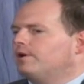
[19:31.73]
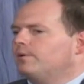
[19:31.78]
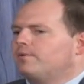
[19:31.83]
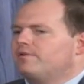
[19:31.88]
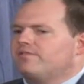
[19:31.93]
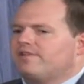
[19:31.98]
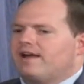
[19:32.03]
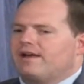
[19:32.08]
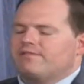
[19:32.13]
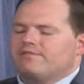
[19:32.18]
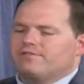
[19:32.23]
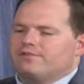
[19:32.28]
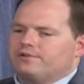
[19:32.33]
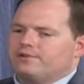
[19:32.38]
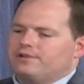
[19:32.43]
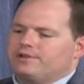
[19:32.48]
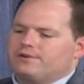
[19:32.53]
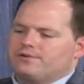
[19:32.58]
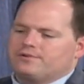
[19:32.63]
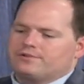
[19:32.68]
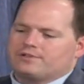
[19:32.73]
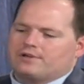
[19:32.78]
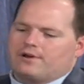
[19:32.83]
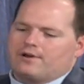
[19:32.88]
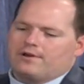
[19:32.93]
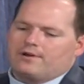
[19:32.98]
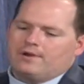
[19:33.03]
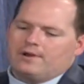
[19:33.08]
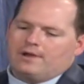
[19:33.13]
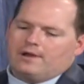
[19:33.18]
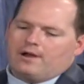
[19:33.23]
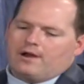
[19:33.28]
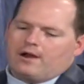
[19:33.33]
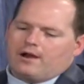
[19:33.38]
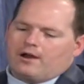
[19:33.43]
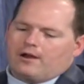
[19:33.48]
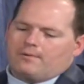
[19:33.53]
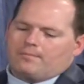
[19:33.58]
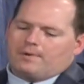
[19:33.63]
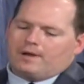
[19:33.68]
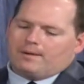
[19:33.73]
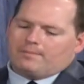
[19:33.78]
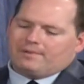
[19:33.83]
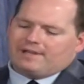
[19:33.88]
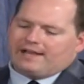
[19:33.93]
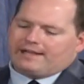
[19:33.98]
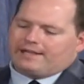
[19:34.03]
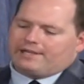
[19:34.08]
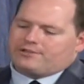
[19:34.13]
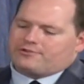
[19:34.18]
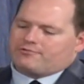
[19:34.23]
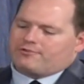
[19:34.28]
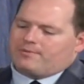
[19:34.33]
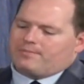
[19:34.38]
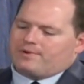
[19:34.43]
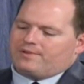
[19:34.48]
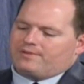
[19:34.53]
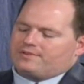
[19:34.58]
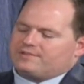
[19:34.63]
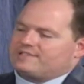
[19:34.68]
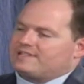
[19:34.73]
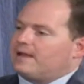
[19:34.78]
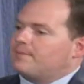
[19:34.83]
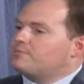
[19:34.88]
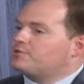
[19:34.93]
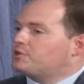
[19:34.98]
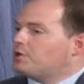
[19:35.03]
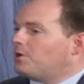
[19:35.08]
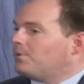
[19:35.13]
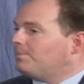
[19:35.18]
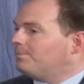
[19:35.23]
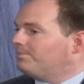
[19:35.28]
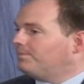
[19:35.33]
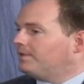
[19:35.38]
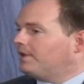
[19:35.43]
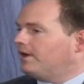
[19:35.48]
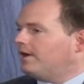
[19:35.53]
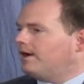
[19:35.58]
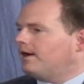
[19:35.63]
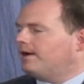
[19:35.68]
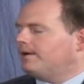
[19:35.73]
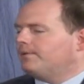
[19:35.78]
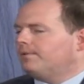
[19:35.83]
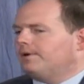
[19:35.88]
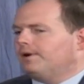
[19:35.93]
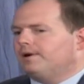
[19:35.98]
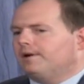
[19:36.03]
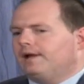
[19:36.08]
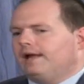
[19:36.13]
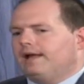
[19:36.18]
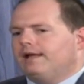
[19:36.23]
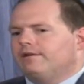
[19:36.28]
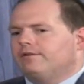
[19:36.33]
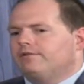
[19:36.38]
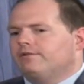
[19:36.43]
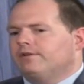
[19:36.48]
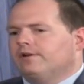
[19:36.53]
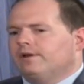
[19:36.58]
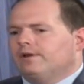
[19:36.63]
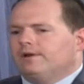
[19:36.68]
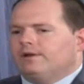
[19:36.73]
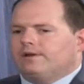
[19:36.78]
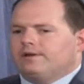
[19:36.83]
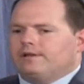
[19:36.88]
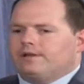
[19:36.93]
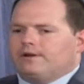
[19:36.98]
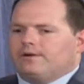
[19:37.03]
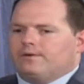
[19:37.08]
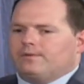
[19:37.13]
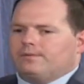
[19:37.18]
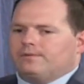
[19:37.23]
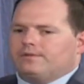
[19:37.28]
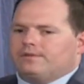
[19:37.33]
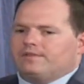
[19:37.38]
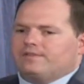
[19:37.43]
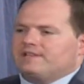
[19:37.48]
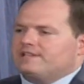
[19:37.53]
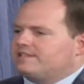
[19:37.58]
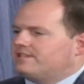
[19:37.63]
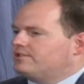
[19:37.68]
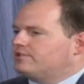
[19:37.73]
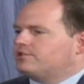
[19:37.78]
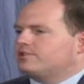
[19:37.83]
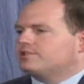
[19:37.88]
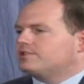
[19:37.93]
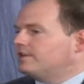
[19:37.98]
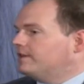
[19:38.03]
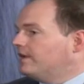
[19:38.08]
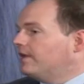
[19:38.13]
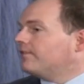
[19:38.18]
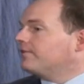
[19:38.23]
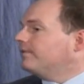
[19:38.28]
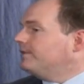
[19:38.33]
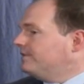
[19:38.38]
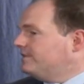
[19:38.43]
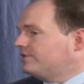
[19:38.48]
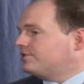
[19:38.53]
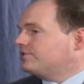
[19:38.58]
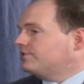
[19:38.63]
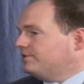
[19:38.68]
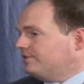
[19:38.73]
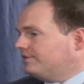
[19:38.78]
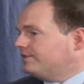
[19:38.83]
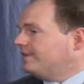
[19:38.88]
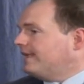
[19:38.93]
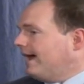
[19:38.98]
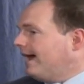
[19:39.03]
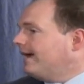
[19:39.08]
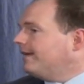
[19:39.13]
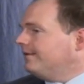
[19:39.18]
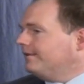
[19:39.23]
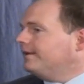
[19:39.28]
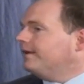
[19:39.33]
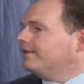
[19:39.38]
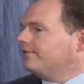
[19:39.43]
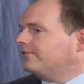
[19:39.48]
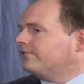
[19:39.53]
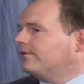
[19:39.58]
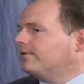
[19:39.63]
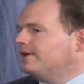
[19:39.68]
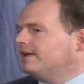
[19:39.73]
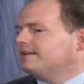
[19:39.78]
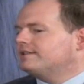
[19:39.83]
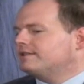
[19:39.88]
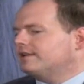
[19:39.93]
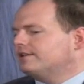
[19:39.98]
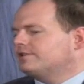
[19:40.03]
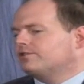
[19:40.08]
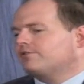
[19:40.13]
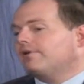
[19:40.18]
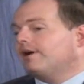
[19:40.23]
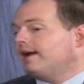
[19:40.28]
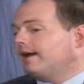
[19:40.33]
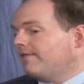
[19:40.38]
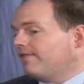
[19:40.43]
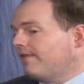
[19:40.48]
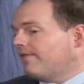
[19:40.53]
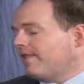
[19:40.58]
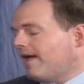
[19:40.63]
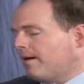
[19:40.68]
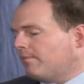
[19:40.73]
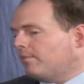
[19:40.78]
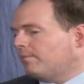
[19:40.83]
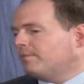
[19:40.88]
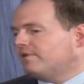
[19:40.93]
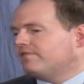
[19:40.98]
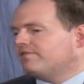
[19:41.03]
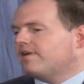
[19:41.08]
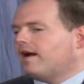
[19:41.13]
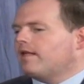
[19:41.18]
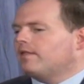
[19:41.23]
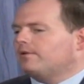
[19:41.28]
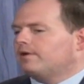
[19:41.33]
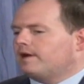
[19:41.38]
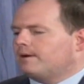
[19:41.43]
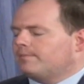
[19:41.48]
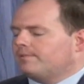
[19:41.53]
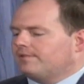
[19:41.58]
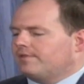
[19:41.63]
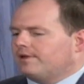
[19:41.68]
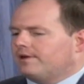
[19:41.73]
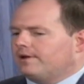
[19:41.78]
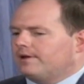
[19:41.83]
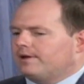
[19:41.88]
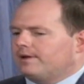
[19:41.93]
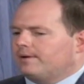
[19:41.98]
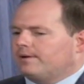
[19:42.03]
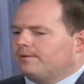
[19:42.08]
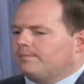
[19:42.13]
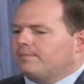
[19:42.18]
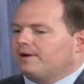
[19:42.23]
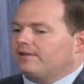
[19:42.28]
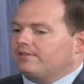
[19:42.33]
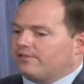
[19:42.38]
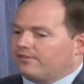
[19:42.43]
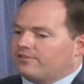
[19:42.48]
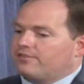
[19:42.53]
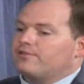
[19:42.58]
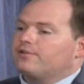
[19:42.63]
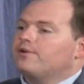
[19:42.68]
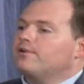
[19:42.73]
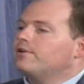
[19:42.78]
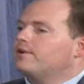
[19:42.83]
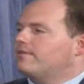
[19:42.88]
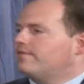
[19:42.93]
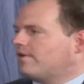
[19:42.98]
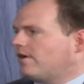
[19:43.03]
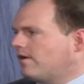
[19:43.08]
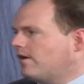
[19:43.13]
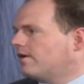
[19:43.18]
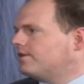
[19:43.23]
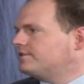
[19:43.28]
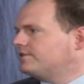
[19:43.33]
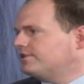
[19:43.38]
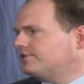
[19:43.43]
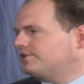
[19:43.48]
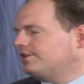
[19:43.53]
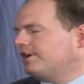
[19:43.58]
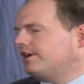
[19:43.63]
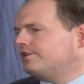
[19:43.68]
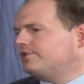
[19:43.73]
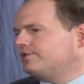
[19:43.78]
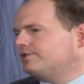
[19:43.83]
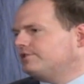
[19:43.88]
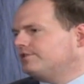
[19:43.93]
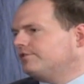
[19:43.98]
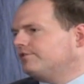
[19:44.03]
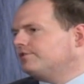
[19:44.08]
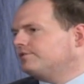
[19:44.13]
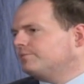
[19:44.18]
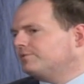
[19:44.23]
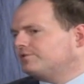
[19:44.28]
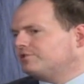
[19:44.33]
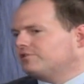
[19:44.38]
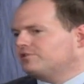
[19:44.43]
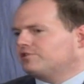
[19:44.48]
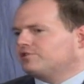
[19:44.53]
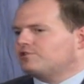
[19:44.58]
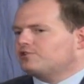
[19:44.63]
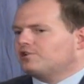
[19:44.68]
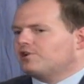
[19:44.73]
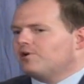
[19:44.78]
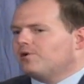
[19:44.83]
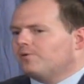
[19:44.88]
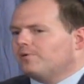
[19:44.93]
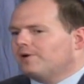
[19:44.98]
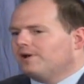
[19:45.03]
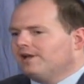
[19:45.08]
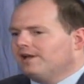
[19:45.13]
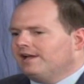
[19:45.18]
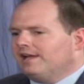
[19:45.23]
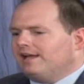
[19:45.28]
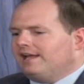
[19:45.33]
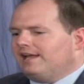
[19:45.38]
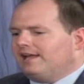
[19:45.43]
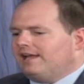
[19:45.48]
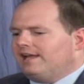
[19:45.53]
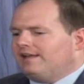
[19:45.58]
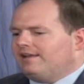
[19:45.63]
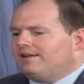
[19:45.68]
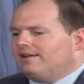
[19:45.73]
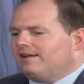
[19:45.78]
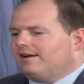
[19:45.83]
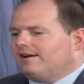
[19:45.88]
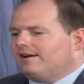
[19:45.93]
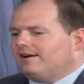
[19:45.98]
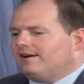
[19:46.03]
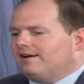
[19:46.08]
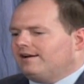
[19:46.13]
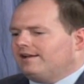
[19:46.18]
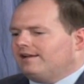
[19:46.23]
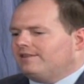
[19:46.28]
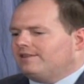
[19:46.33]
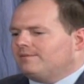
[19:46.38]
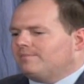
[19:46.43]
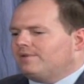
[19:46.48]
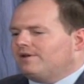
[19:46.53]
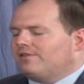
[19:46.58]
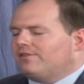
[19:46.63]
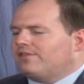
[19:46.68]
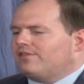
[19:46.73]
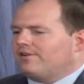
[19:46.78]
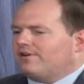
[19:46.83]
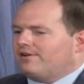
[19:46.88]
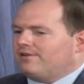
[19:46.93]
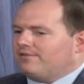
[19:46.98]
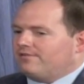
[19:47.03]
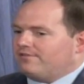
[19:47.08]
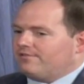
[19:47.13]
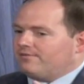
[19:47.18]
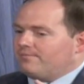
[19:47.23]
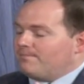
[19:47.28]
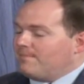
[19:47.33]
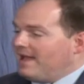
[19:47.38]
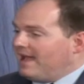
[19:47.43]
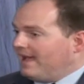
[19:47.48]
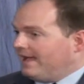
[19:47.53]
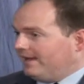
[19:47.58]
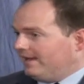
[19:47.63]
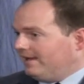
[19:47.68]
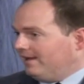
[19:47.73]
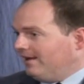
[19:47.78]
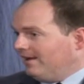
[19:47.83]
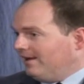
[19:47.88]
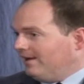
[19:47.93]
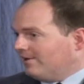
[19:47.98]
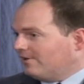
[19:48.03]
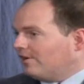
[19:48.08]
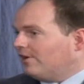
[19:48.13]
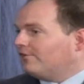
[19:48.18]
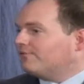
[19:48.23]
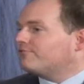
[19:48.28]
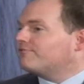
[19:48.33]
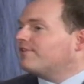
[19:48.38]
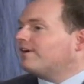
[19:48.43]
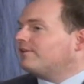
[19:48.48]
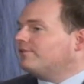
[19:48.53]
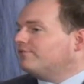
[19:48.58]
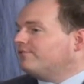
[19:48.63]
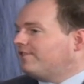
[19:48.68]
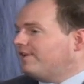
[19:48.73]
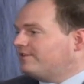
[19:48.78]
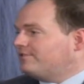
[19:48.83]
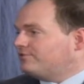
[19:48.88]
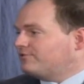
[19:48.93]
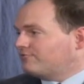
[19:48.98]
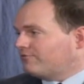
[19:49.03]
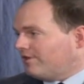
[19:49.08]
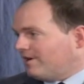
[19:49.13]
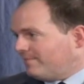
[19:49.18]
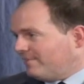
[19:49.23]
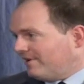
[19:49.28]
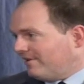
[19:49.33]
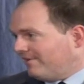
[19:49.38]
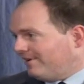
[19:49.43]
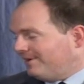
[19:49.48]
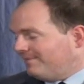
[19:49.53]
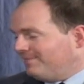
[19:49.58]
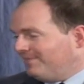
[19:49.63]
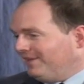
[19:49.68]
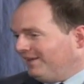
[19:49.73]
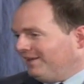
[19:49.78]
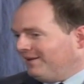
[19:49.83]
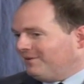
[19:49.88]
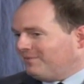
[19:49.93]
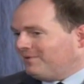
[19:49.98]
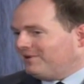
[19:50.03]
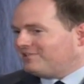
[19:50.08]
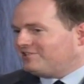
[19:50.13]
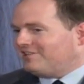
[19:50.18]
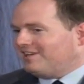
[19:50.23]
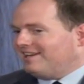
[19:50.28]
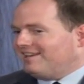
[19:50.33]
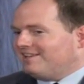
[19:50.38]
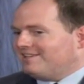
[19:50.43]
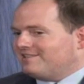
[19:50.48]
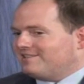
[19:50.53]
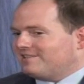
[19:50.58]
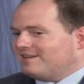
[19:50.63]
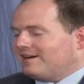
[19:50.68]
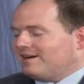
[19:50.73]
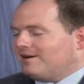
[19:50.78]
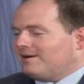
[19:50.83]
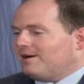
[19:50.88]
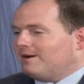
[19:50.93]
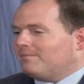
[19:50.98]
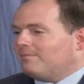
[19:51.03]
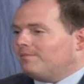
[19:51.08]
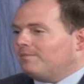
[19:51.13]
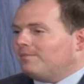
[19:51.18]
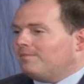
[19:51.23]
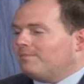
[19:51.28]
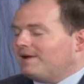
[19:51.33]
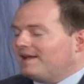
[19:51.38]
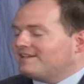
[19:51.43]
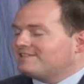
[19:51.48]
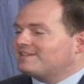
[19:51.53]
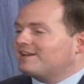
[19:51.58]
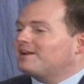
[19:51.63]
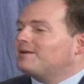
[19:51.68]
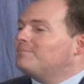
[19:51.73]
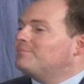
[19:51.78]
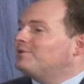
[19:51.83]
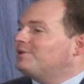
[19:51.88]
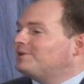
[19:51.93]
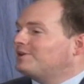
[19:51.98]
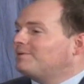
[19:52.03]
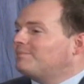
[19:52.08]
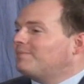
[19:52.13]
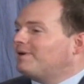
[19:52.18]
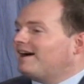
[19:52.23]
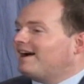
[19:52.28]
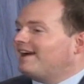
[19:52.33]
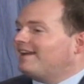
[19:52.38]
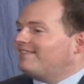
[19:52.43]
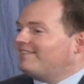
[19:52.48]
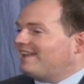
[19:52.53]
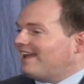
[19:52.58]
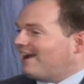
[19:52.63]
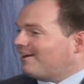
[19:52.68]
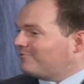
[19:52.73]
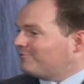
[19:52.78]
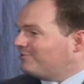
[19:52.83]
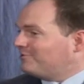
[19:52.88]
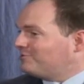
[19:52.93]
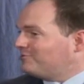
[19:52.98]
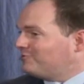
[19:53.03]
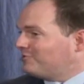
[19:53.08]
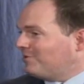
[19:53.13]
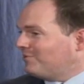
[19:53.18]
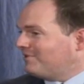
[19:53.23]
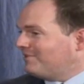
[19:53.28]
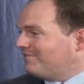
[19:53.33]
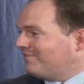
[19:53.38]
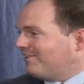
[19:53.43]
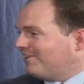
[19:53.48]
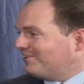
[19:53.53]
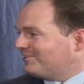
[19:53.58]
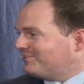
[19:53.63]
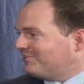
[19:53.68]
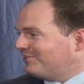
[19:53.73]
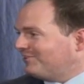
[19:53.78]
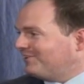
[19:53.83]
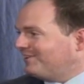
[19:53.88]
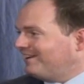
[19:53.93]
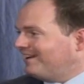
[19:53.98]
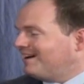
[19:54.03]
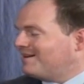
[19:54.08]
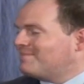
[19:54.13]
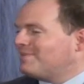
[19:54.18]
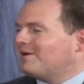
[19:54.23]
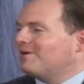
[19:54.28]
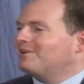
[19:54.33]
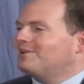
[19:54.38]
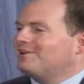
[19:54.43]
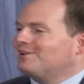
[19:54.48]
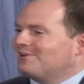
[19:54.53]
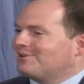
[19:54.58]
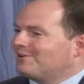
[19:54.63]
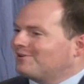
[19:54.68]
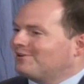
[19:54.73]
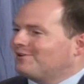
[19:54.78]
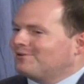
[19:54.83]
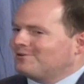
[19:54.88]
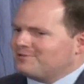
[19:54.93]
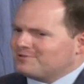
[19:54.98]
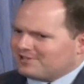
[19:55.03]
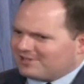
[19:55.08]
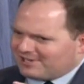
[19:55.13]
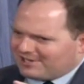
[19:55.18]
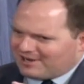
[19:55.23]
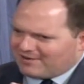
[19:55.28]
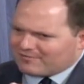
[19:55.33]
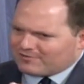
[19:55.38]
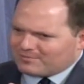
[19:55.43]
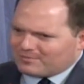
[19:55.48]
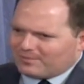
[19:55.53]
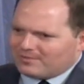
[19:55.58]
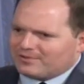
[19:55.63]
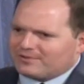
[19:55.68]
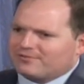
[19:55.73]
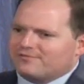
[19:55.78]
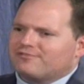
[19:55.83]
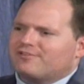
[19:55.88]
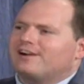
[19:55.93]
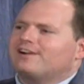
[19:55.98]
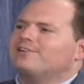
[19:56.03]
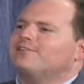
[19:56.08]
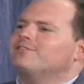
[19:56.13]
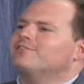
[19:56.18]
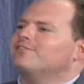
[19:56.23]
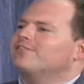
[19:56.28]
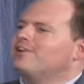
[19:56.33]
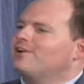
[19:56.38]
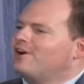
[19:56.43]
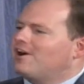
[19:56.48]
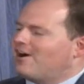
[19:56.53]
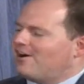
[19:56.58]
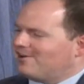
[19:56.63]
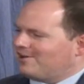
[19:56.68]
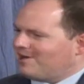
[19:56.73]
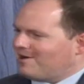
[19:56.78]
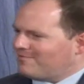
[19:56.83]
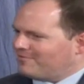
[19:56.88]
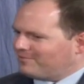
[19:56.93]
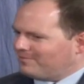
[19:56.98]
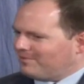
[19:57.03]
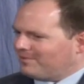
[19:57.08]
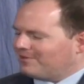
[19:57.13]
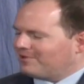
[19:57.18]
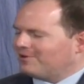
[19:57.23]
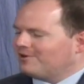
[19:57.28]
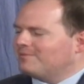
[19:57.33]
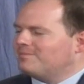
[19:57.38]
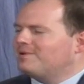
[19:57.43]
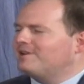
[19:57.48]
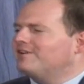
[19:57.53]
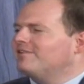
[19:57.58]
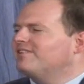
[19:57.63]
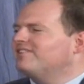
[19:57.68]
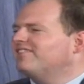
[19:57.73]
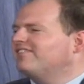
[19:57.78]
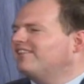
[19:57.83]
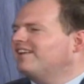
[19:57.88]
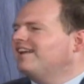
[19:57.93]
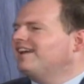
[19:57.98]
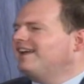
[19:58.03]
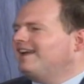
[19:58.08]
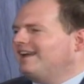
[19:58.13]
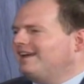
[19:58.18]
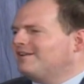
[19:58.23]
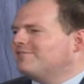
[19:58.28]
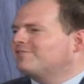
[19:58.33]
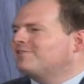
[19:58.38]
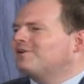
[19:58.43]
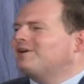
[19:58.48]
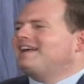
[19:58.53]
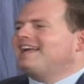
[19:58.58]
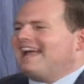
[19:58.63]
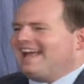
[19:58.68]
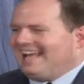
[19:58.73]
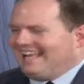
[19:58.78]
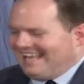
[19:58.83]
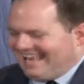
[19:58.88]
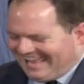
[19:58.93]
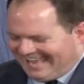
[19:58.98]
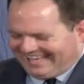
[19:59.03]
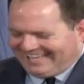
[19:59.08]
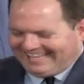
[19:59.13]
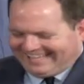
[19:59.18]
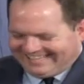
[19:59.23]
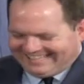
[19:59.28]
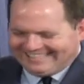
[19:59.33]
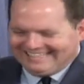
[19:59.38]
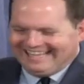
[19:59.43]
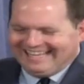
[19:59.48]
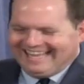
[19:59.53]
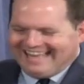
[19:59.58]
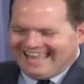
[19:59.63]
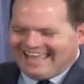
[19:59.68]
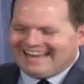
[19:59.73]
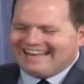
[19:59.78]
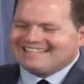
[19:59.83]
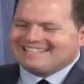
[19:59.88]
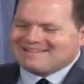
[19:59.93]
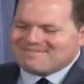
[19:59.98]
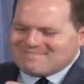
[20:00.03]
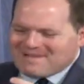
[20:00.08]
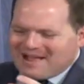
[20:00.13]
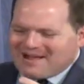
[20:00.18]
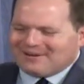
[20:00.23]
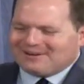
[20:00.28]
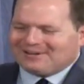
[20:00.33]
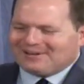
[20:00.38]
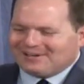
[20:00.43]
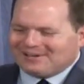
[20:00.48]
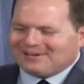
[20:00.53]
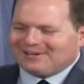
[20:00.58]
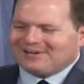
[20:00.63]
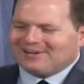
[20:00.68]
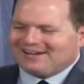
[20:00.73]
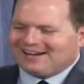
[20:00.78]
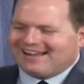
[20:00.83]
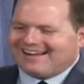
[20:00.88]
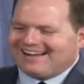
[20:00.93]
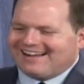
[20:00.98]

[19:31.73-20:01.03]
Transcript: You know, we've had for years our Black History Month step show, and you know, this is just another addition to that. Yeah, yeah, so it's great, and then that will be followed up by the third of our arts education series, which is a show in the month of May called Freckle-Faced Strawberry, which is based on a book by the actress Jodie Foster about a young girl who's uncomfortable with her freckles, uncomfortable with her appearance, and of course, and it's about her,